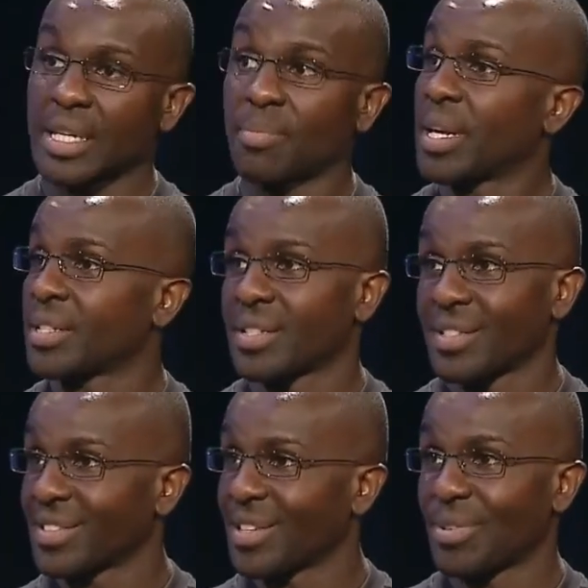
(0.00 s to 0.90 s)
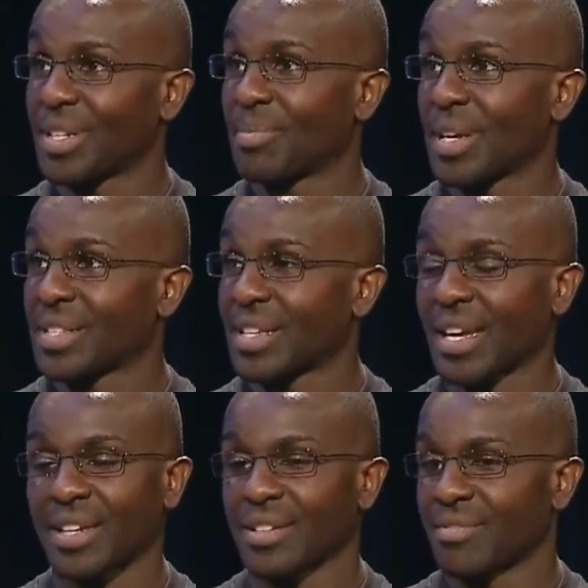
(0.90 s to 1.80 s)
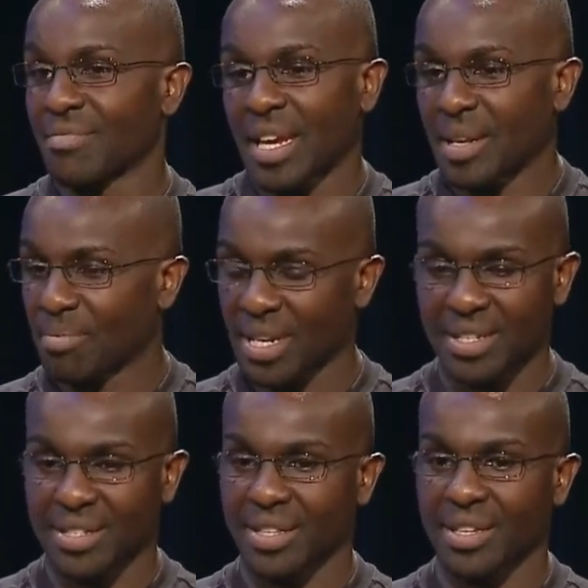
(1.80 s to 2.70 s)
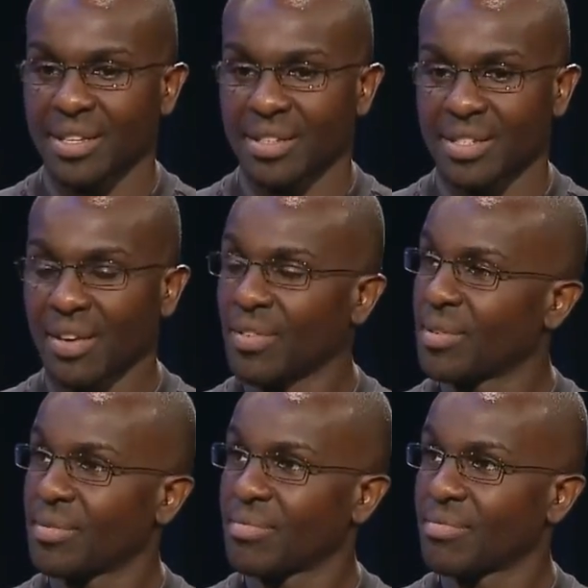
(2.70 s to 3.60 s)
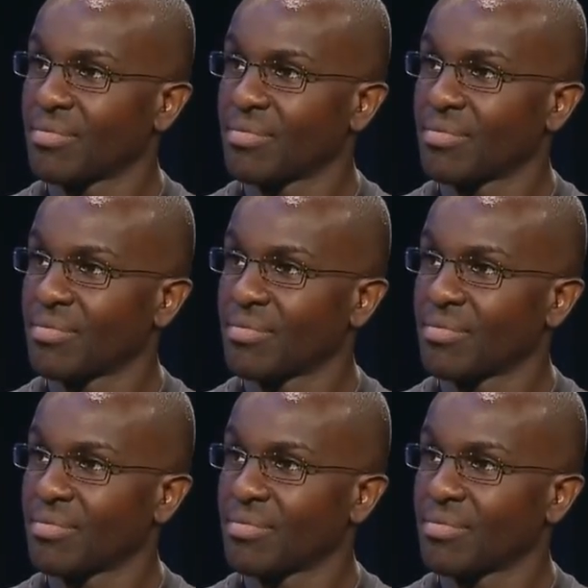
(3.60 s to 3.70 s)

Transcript: depends. It really oh, depends. Okay. I can I can pace the seven.